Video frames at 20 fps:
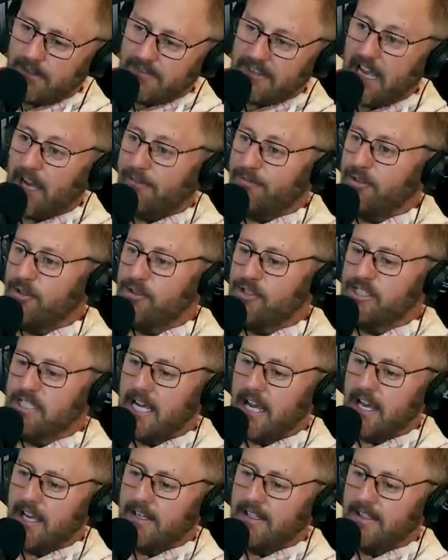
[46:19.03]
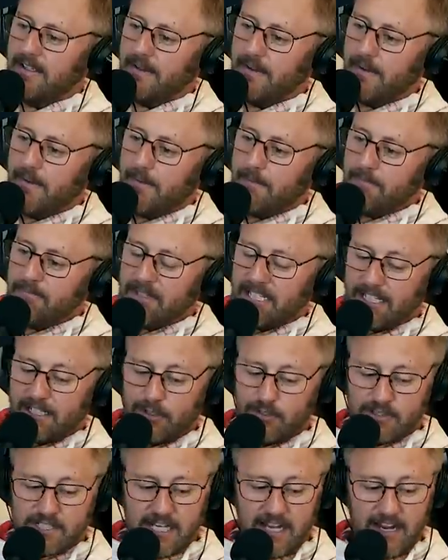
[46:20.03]
Now, if you said,
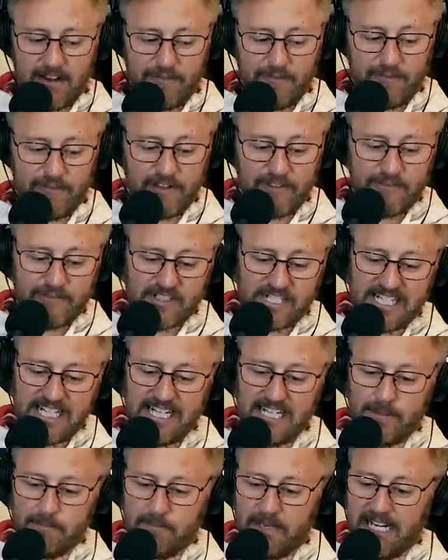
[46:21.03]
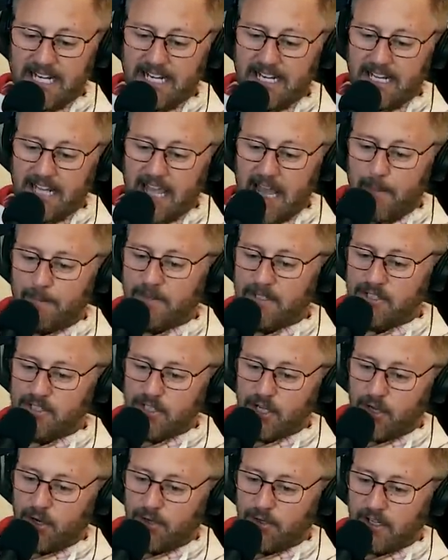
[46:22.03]
here's a 15-minute
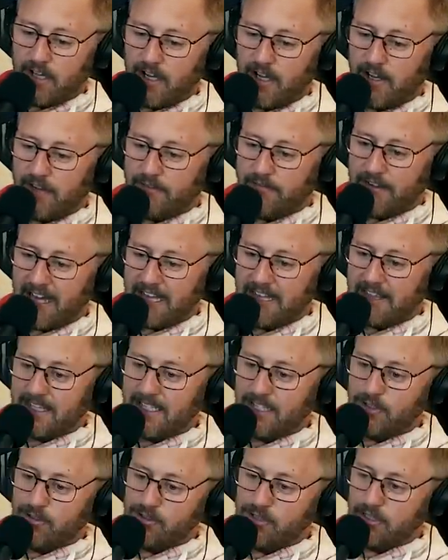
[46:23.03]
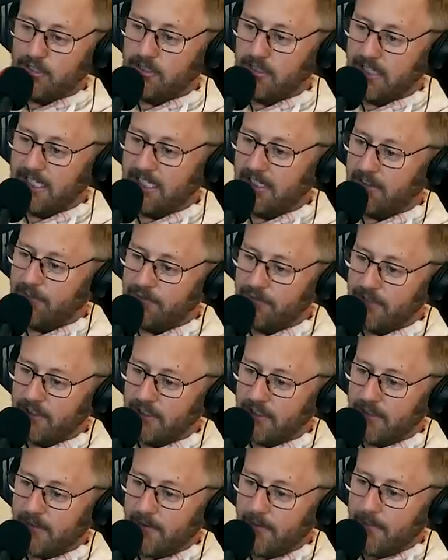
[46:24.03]
episode of I Think You Should Leave,
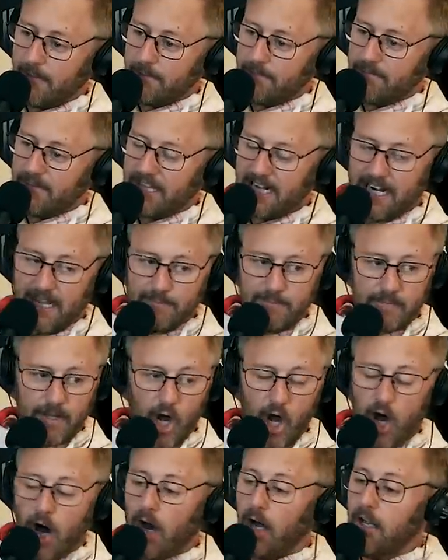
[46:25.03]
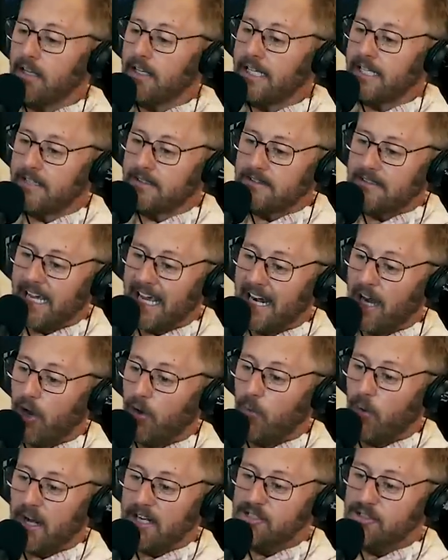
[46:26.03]
then I'm all in, and
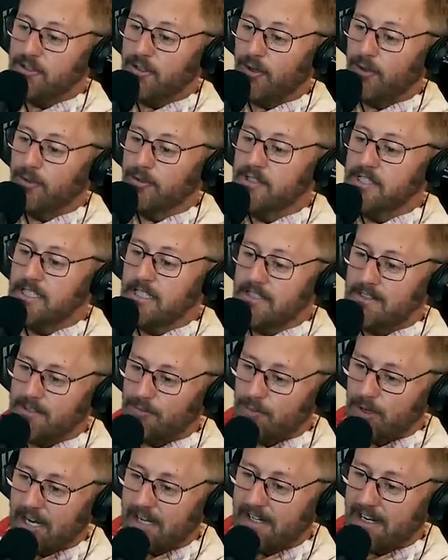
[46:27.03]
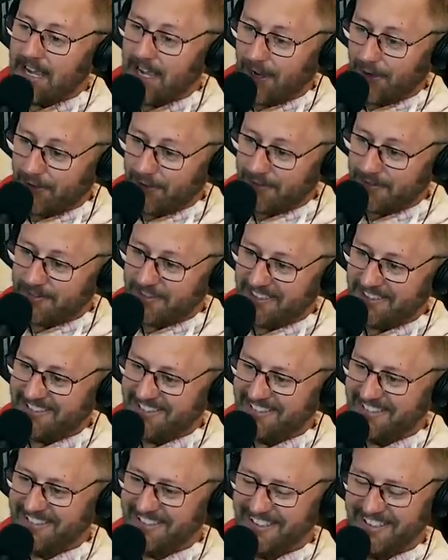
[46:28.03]
I'll watch the whole season right now.
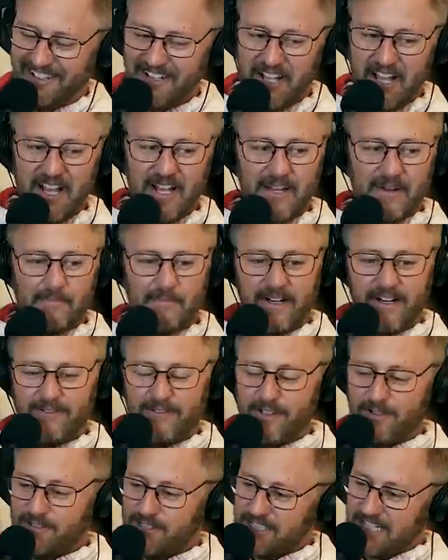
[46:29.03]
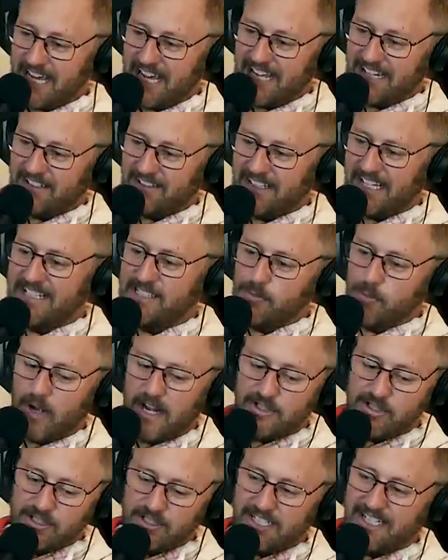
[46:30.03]
But if you said, let's
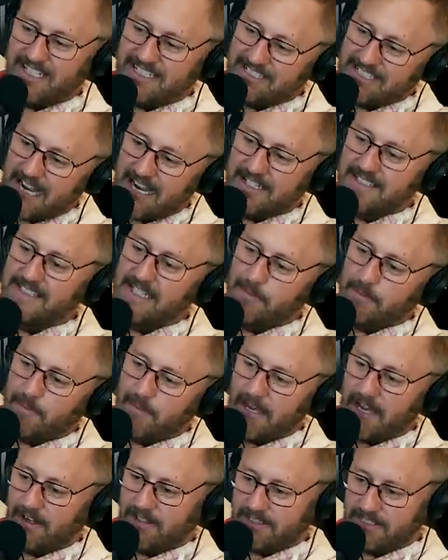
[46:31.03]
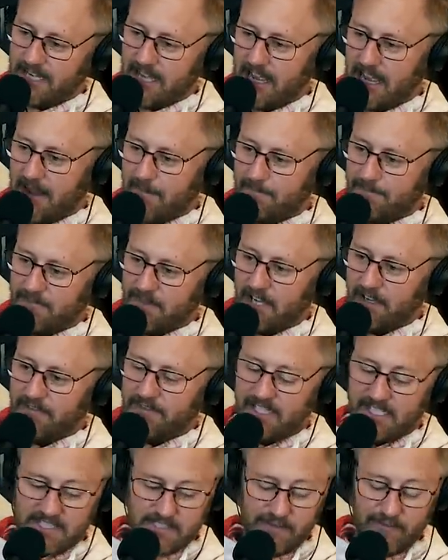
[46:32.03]
watch the exact same amount of time of
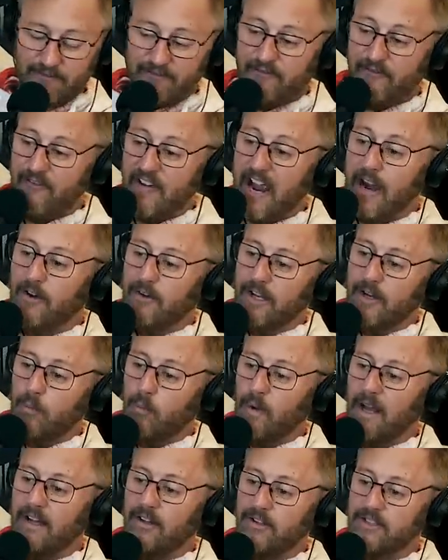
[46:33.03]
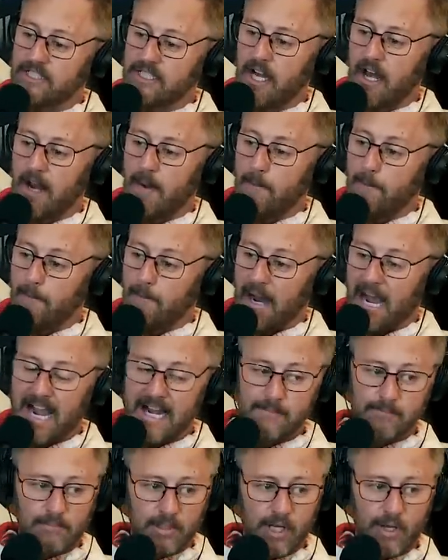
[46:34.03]
this very well-done,
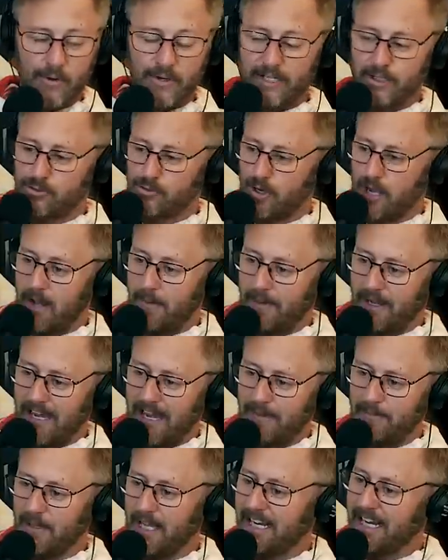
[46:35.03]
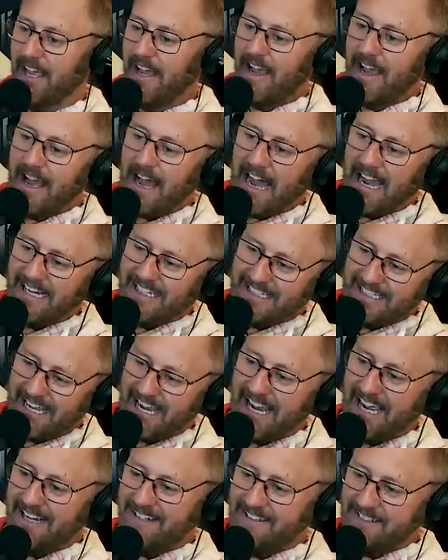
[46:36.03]
mind-blowing drama, I'm like, I
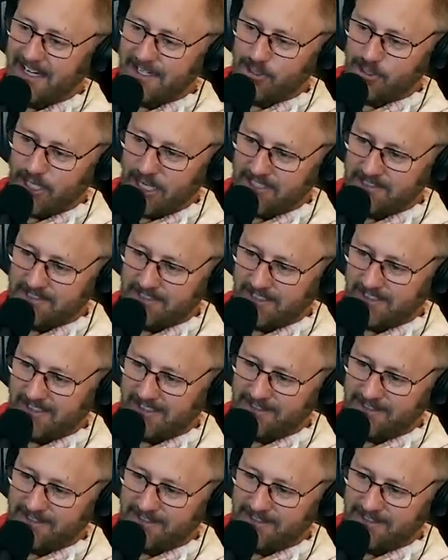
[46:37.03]
can't digest it.